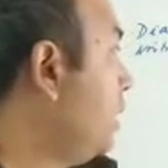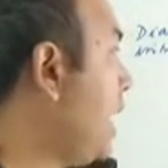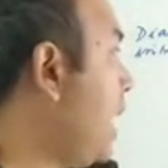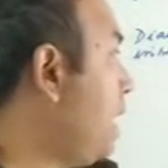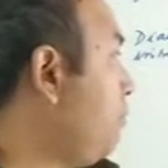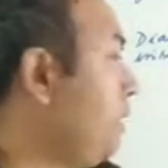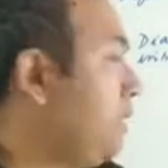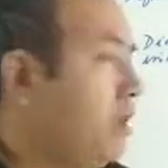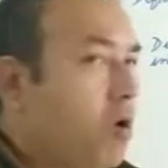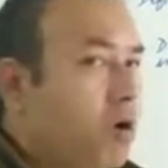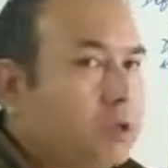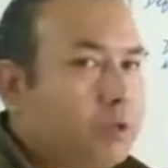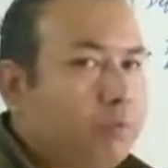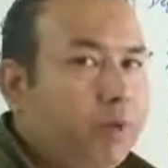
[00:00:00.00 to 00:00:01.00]
they help in the
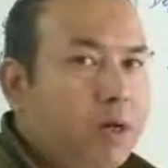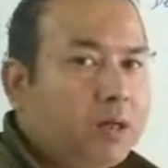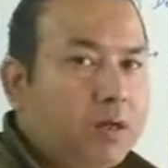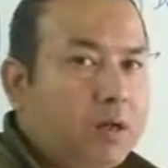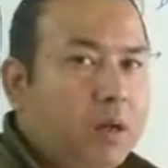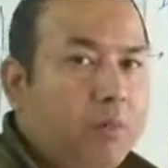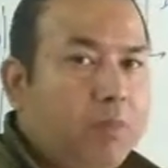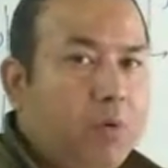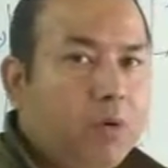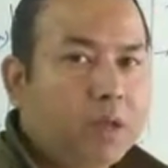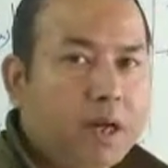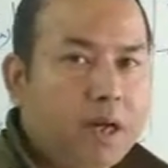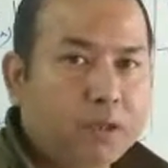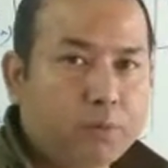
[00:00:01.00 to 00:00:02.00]
ossification of
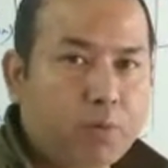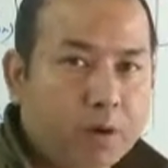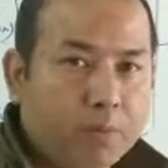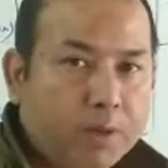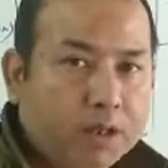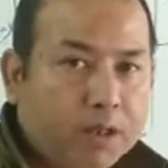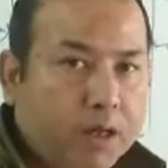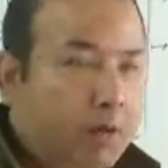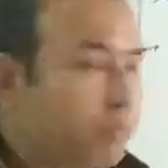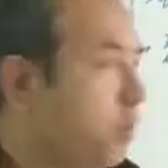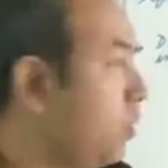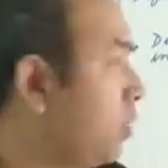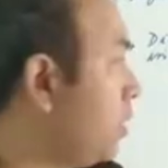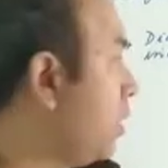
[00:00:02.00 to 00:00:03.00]
bone, that is formation
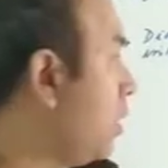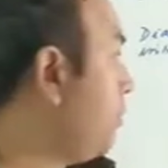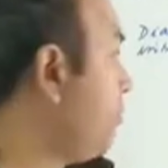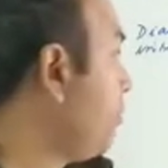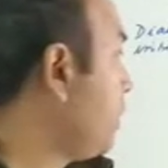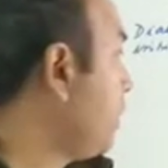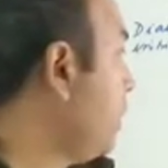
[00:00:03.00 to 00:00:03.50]
of bone.